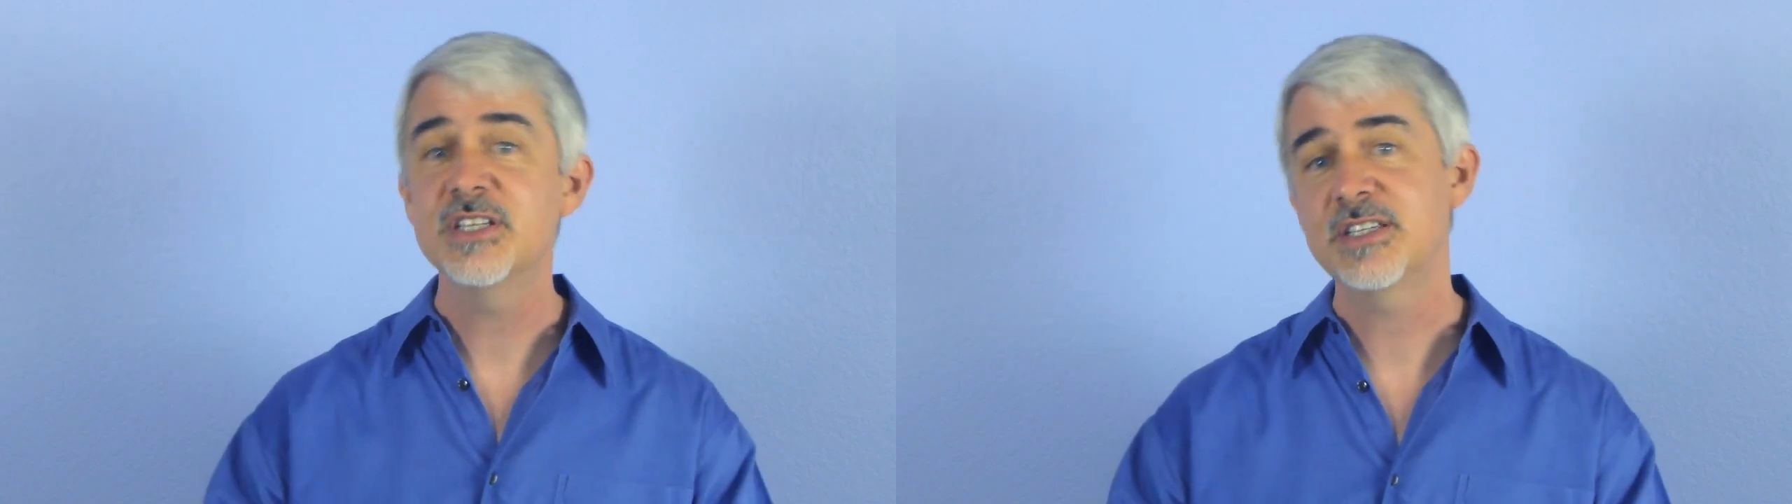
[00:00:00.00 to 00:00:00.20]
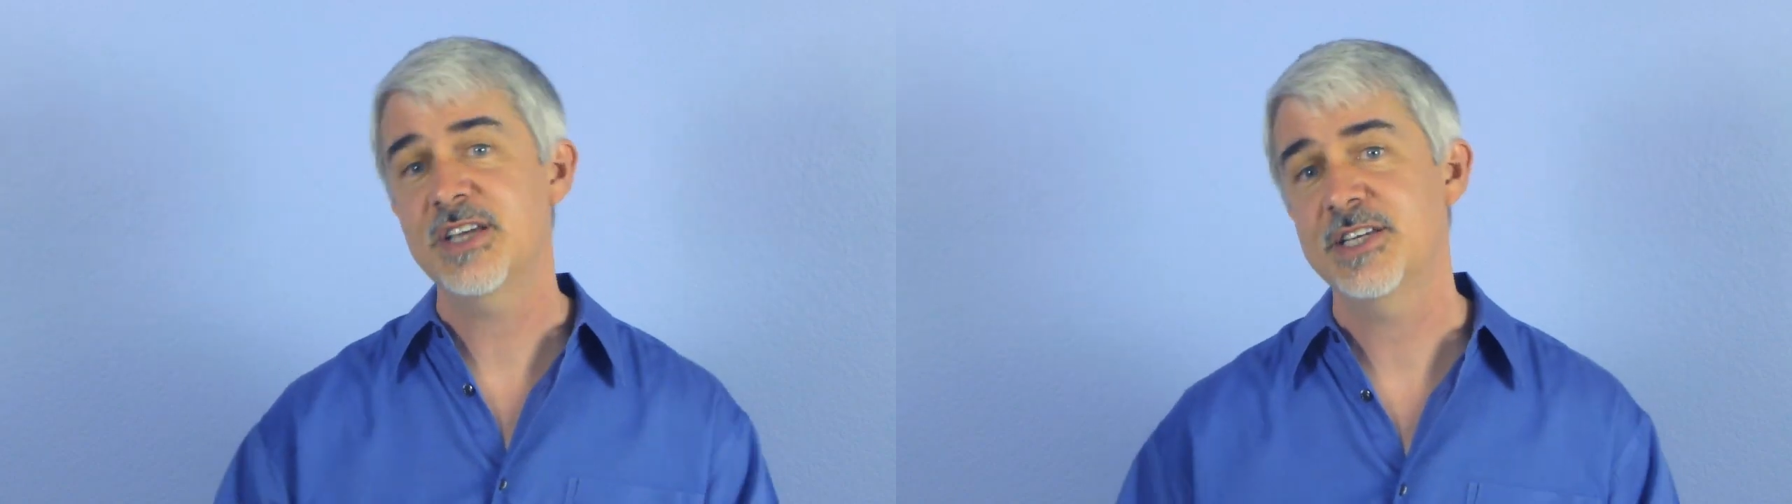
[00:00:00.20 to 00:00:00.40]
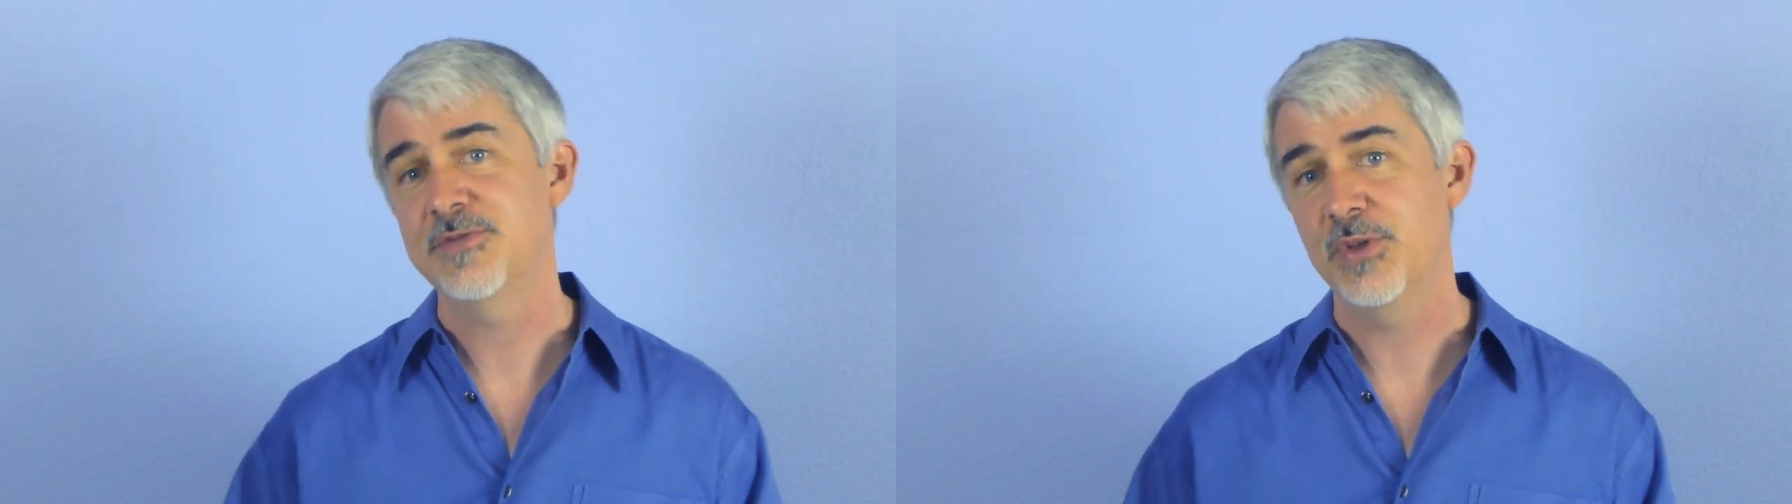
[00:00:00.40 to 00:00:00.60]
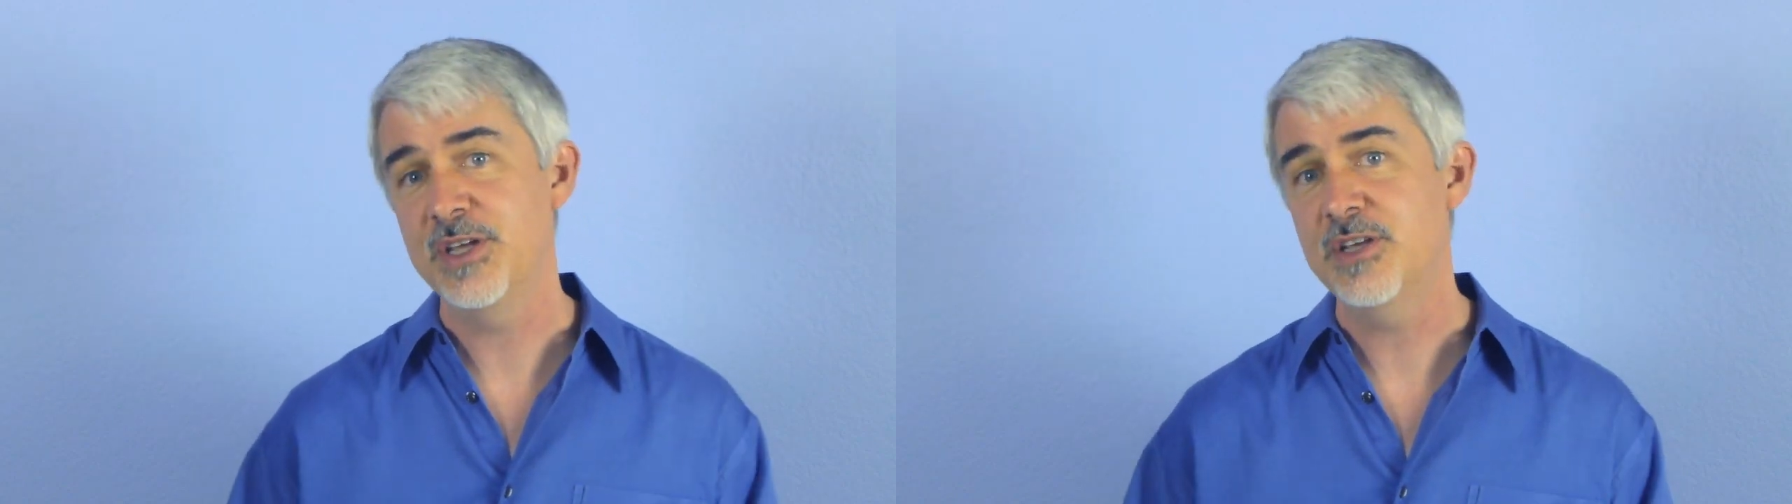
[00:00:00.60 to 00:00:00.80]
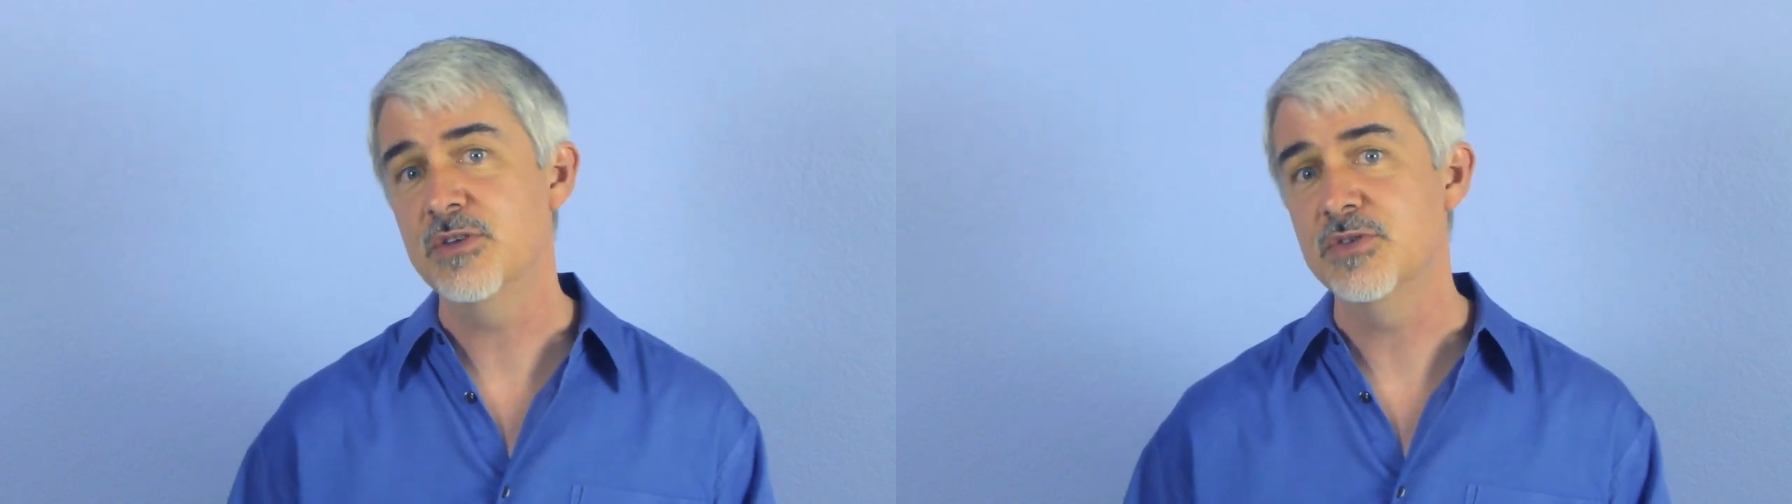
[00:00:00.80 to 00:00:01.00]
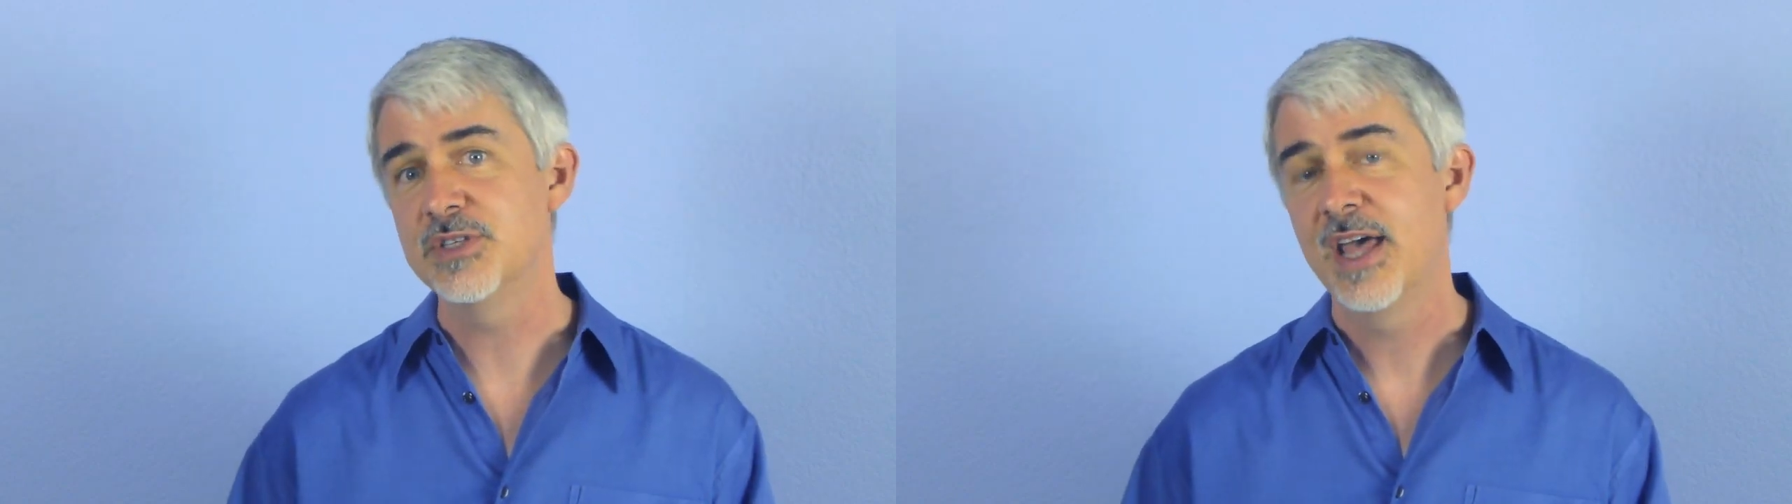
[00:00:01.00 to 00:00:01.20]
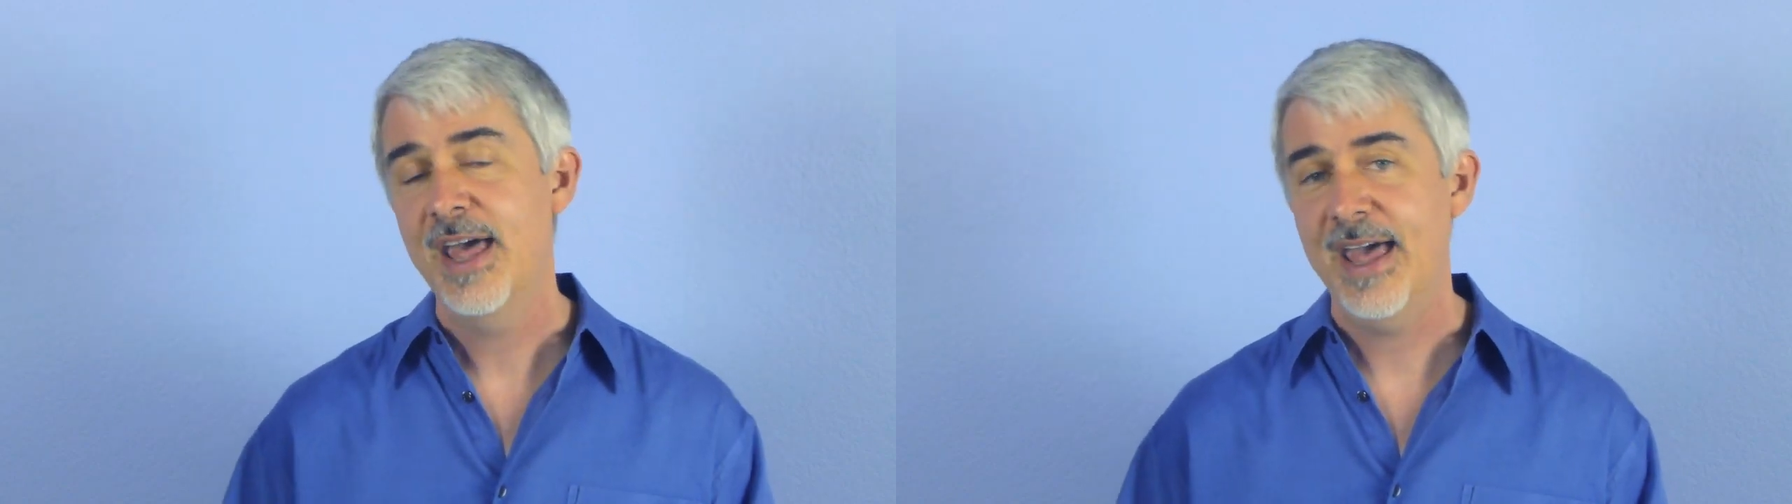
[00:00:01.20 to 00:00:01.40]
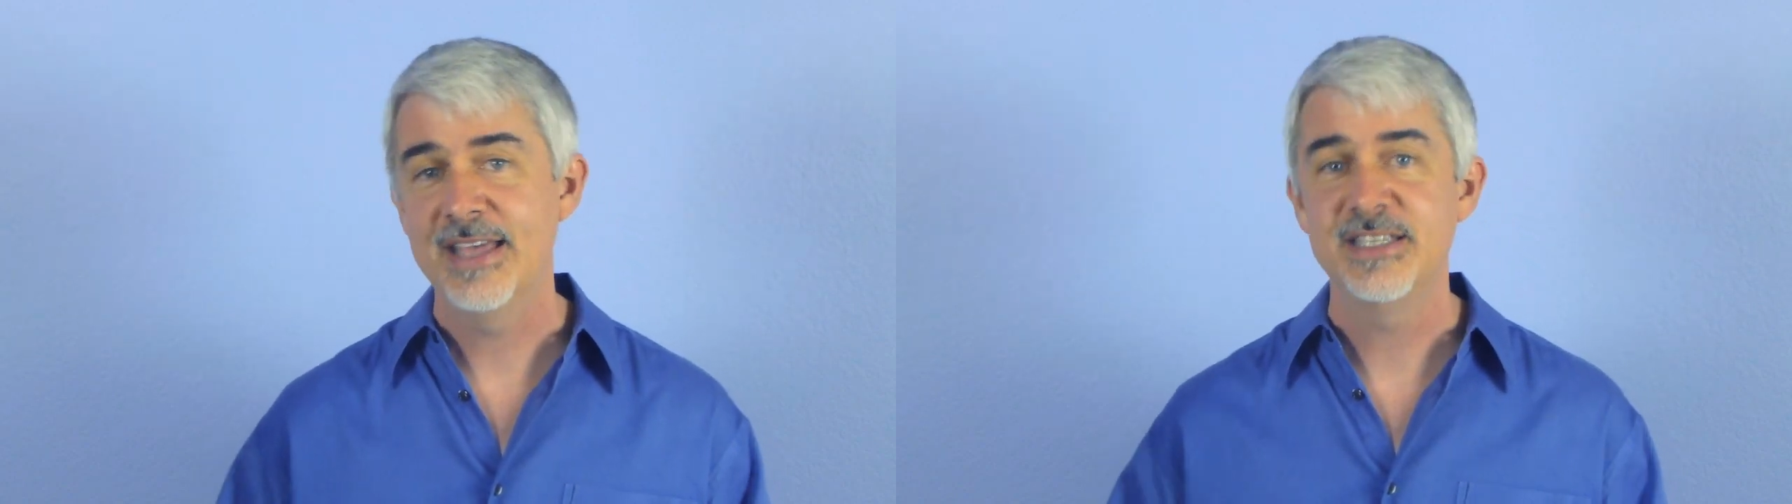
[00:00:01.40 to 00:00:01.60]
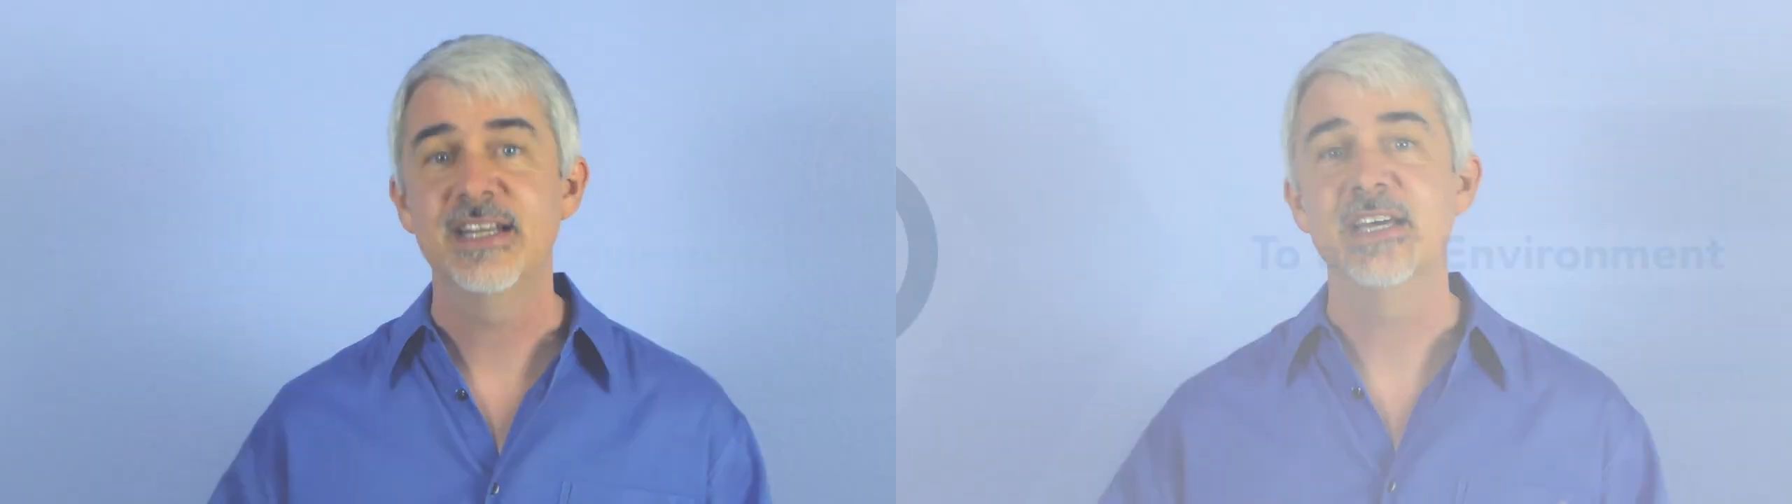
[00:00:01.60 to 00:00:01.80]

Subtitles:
successfully used as an